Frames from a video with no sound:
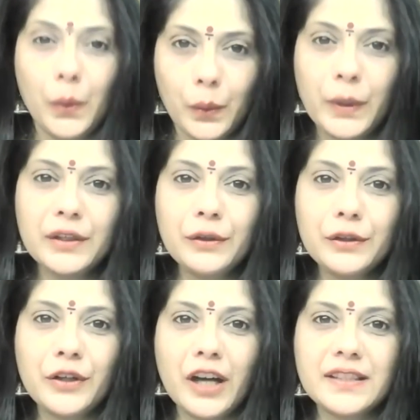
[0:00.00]
We know
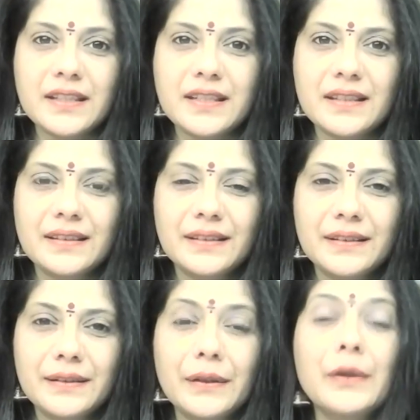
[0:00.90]
you got it.
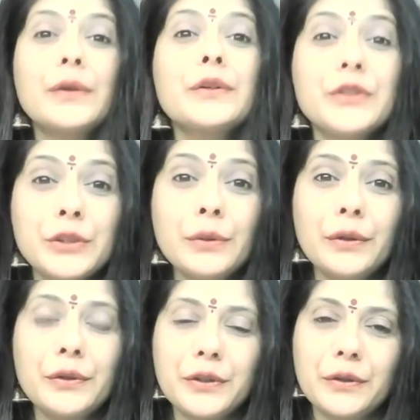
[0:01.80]
You
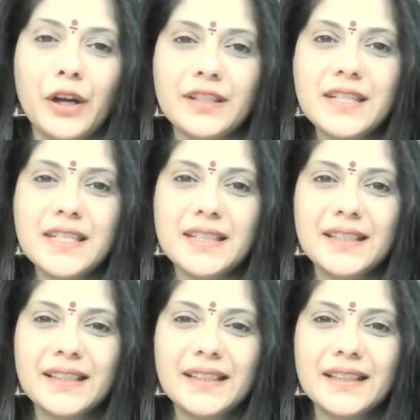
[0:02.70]
know you got it.
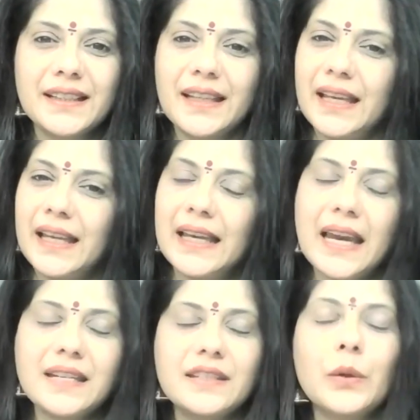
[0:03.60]

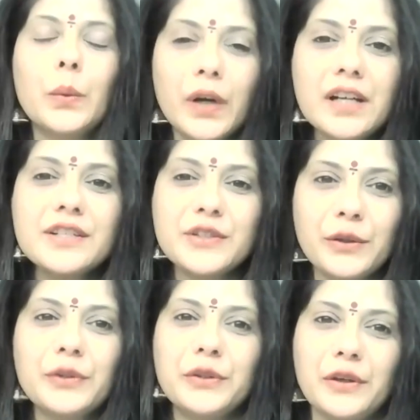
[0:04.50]
Let the world
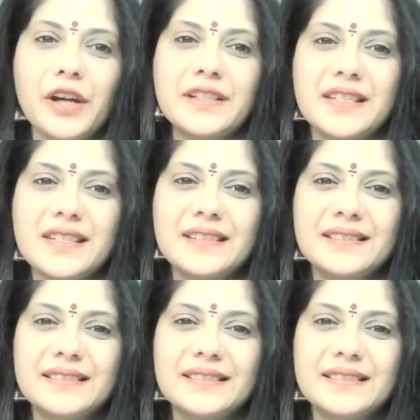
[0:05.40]
know you got it.